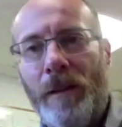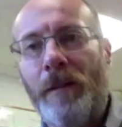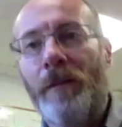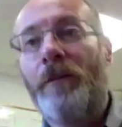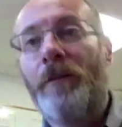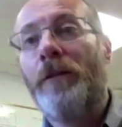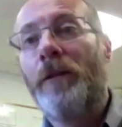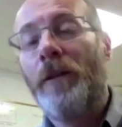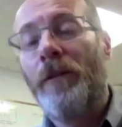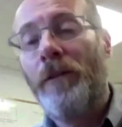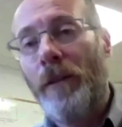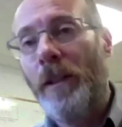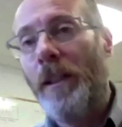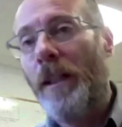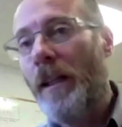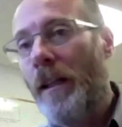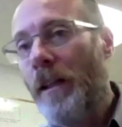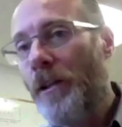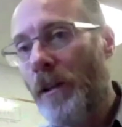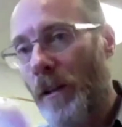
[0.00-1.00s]
So if
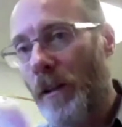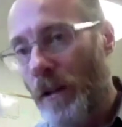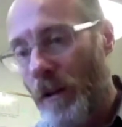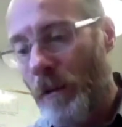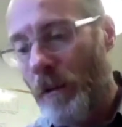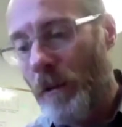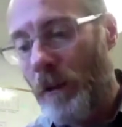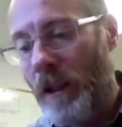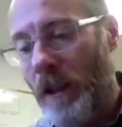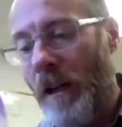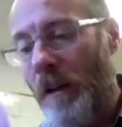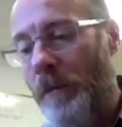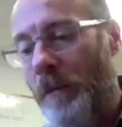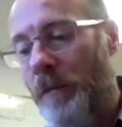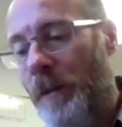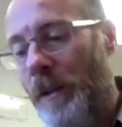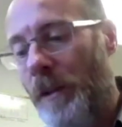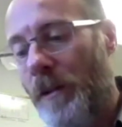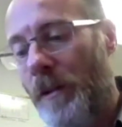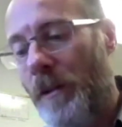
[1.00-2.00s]
adhesion is a
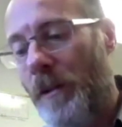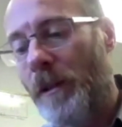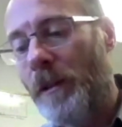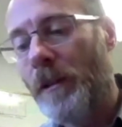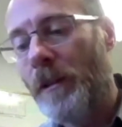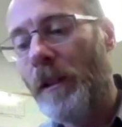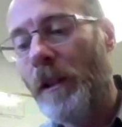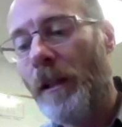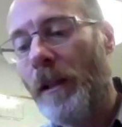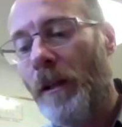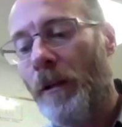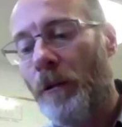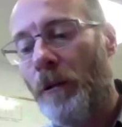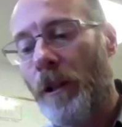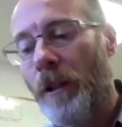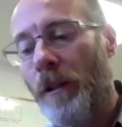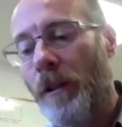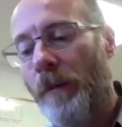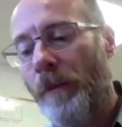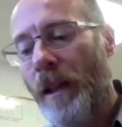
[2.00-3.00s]
problem, this is good to go
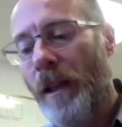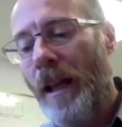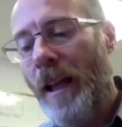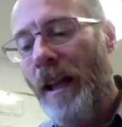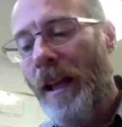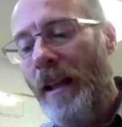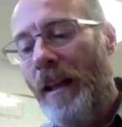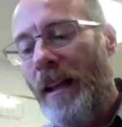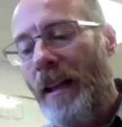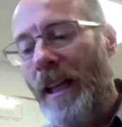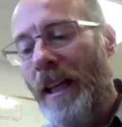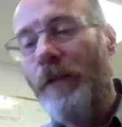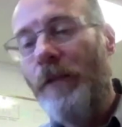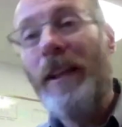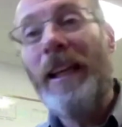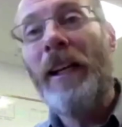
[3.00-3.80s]
with. Yeah.